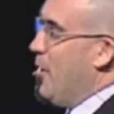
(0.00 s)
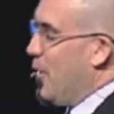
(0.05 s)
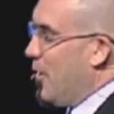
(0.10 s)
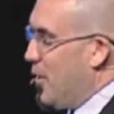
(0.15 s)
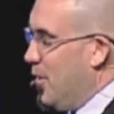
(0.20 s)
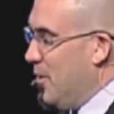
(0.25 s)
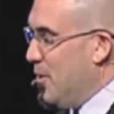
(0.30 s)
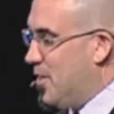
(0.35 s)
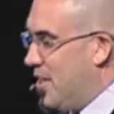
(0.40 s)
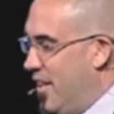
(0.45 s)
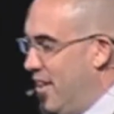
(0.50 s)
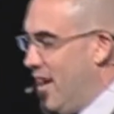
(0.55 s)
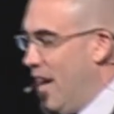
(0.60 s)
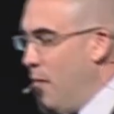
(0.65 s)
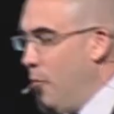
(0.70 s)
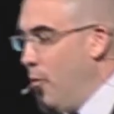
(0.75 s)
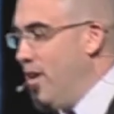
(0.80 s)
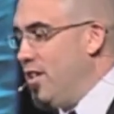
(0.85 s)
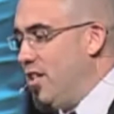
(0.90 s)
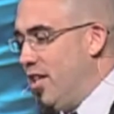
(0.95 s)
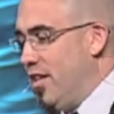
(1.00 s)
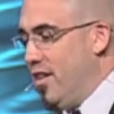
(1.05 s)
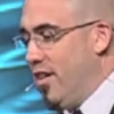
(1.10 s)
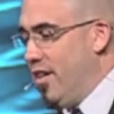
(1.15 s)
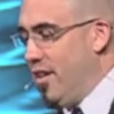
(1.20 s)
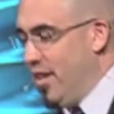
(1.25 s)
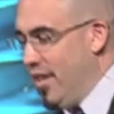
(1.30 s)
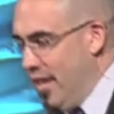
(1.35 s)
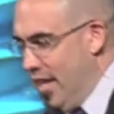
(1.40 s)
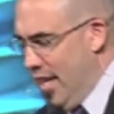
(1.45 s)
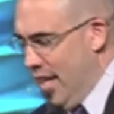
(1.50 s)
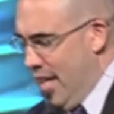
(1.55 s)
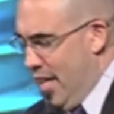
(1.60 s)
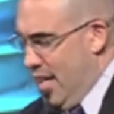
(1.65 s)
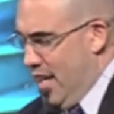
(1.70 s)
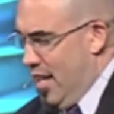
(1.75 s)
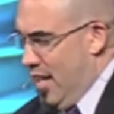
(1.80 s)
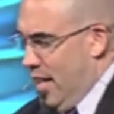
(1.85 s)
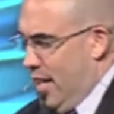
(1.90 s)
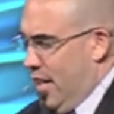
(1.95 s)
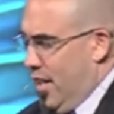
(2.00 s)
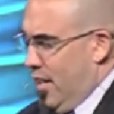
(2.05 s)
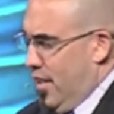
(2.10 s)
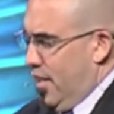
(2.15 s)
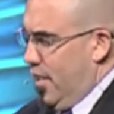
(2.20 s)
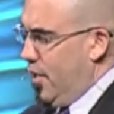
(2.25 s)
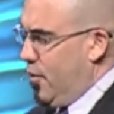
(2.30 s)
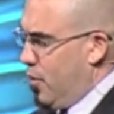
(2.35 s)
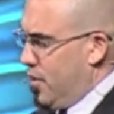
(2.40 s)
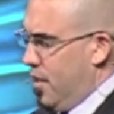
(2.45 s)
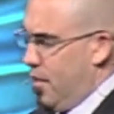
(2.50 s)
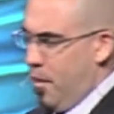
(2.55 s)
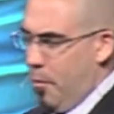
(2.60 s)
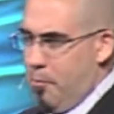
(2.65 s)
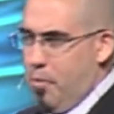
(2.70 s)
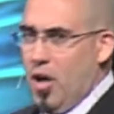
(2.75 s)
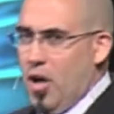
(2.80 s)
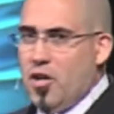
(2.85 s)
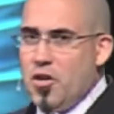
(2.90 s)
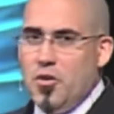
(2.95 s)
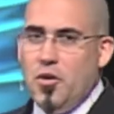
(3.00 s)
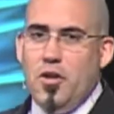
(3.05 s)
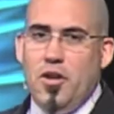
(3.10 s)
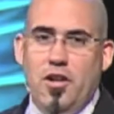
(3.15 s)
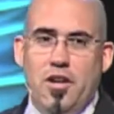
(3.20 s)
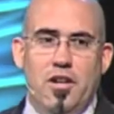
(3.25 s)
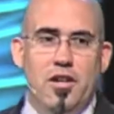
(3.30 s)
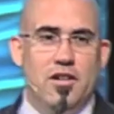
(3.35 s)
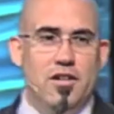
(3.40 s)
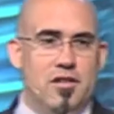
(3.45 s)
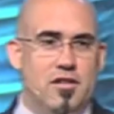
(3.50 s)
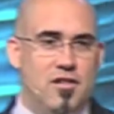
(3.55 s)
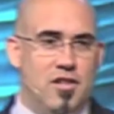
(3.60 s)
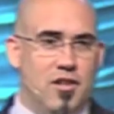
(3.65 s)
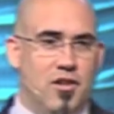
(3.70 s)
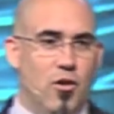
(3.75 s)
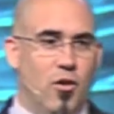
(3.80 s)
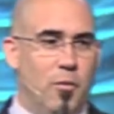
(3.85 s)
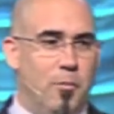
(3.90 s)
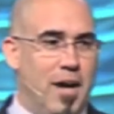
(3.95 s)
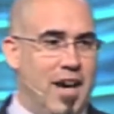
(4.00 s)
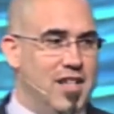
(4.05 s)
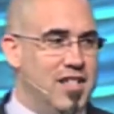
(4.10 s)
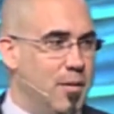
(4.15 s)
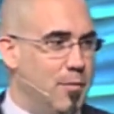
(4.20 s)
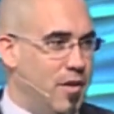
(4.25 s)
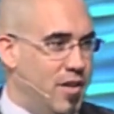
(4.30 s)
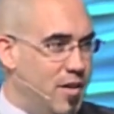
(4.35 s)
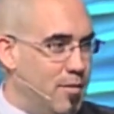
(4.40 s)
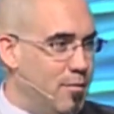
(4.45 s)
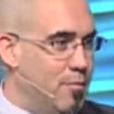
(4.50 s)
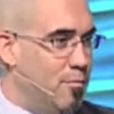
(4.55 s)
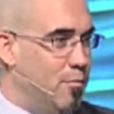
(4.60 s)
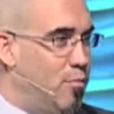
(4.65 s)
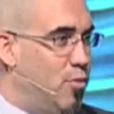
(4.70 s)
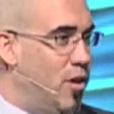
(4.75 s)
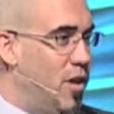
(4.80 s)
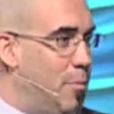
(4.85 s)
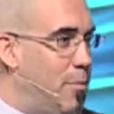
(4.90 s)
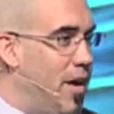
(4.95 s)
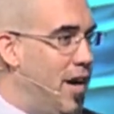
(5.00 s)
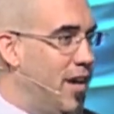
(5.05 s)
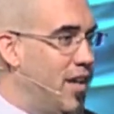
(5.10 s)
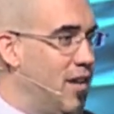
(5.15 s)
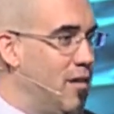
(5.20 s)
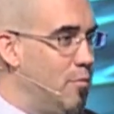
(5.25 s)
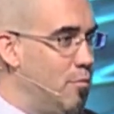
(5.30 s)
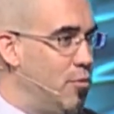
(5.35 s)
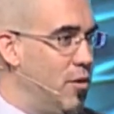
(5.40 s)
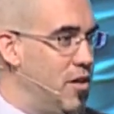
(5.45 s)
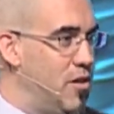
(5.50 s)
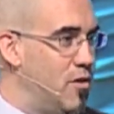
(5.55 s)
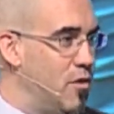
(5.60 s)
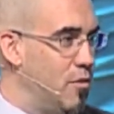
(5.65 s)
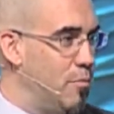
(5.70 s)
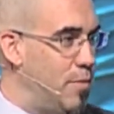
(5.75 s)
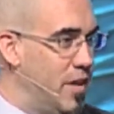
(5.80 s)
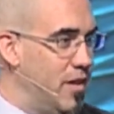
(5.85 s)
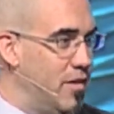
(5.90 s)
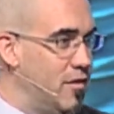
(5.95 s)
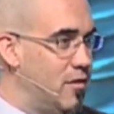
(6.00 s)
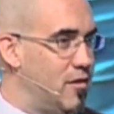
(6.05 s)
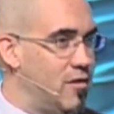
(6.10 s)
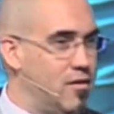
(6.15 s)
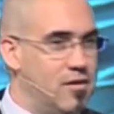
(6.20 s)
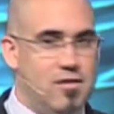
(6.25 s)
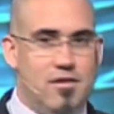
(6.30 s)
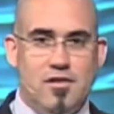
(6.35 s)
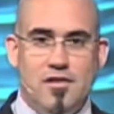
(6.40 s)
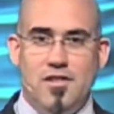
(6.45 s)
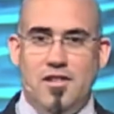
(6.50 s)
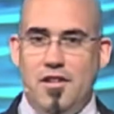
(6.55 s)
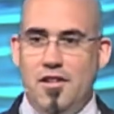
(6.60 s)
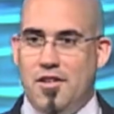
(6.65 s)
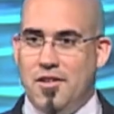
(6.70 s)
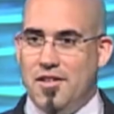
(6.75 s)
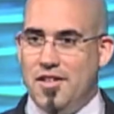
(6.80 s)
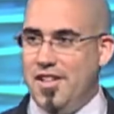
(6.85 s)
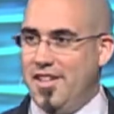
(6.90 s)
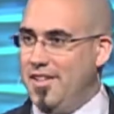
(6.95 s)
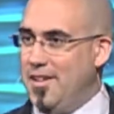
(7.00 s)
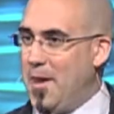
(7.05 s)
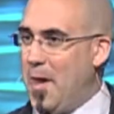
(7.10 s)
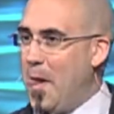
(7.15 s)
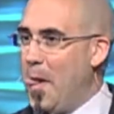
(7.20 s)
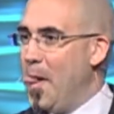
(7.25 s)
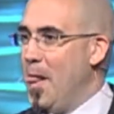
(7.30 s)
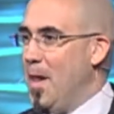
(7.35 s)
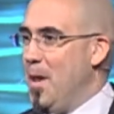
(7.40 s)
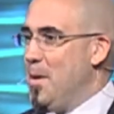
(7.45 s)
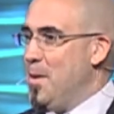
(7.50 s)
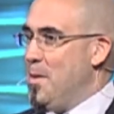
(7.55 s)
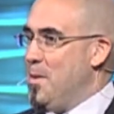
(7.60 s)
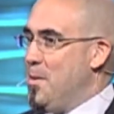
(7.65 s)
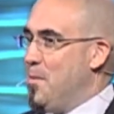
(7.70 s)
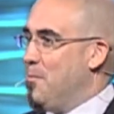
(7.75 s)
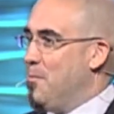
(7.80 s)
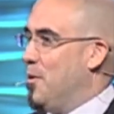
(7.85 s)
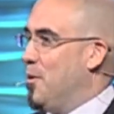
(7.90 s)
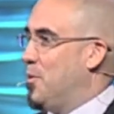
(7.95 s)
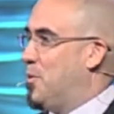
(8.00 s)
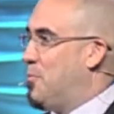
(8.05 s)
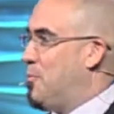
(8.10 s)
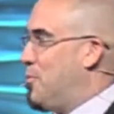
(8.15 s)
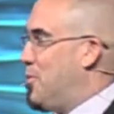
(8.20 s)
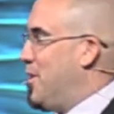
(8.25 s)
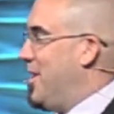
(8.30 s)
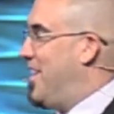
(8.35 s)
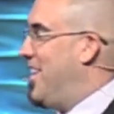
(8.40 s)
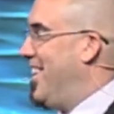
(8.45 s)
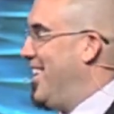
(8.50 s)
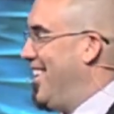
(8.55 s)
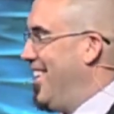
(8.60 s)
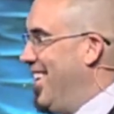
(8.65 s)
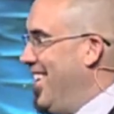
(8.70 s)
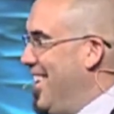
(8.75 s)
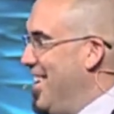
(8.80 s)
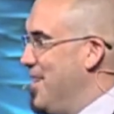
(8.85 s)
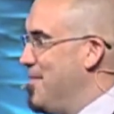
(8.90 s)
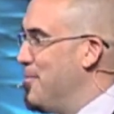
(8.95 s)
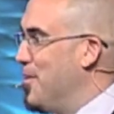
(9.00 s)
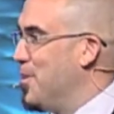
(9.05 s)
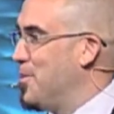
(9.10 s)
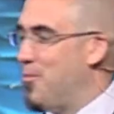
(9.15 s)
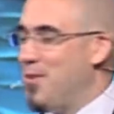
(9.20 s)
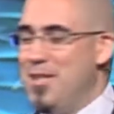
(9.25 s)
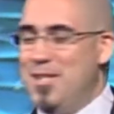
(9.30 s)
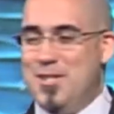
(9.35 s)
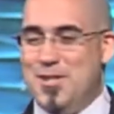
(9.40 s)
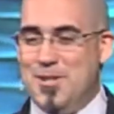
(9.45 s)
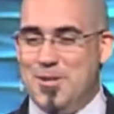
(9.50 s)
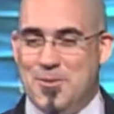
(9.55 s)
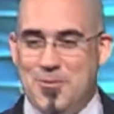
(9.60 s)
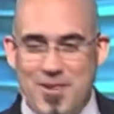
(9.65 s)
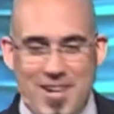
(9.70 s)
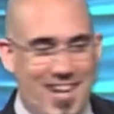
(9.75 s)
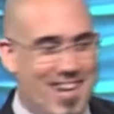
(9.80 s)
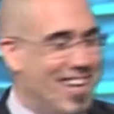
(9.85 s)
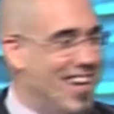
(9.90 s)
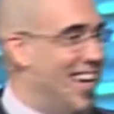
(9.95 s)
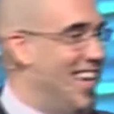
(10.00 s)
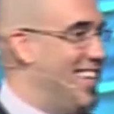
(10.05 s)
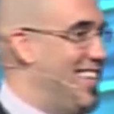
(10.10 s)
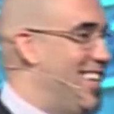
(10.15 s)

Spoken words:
clothes here, I went to the, what's it, the buckle? To go and buy some of them pretty pocket preacher pants, you know, that most preachers wear. And